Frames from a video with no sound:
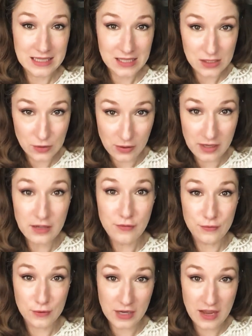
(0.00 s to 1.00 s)
Sorry
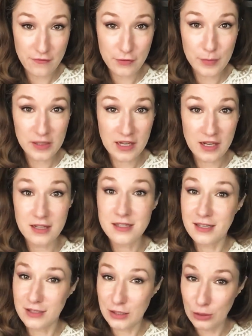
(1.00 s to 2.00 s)
for everybody
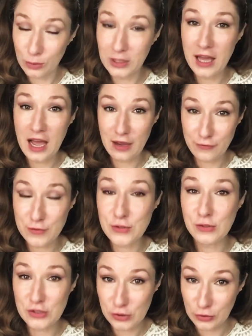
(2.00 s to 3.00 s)
else, and you will have
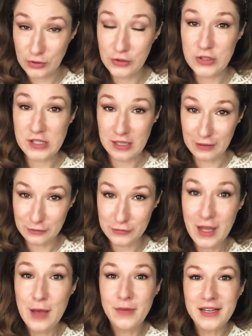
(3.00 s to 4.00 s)
to endure
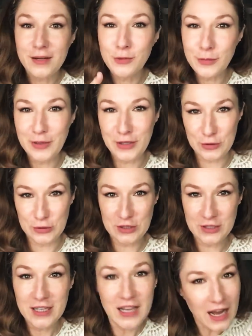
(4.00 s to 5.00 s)
yourself, but it will be
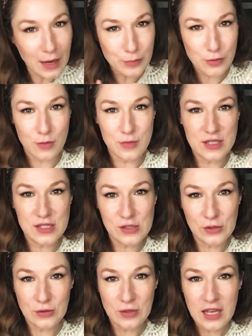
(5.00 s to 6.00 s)
good. I promise
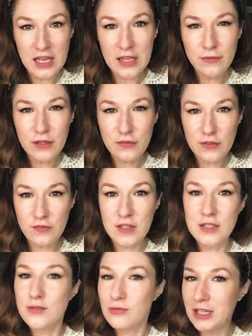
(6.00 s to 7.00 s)
you. Even if it
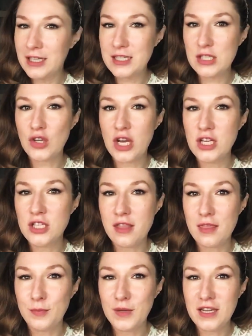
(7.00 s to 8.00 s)
feels really strange
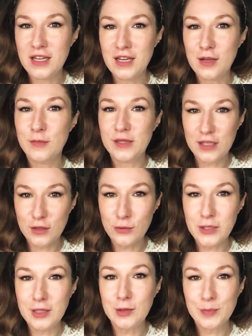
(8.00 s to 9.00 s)
at the beginning, but it
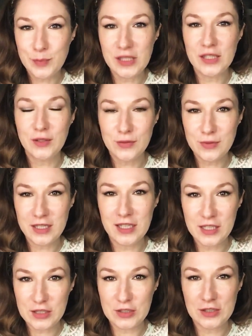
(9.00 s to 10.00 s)
will be
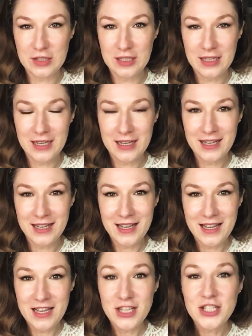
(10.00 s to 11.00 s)
really good.
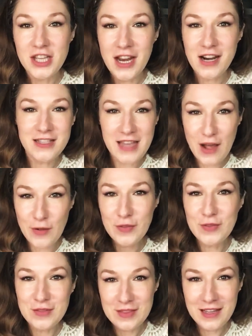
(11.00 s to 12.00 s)
Share
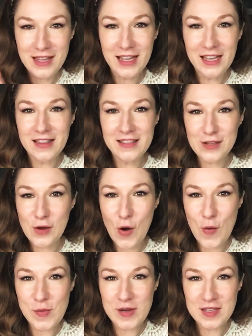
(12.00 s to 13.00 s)
down in the
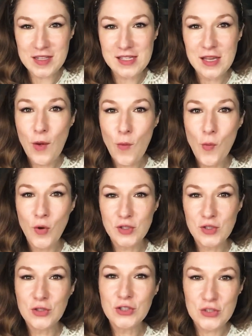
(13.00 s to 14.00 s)
comments
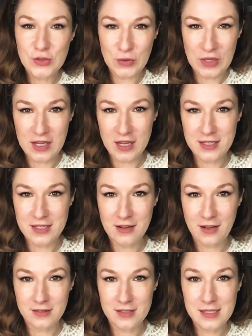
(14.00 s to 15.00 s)
what you're doing as an
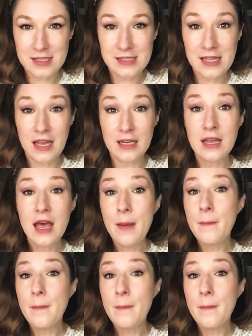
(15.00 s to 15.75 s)
artist's date,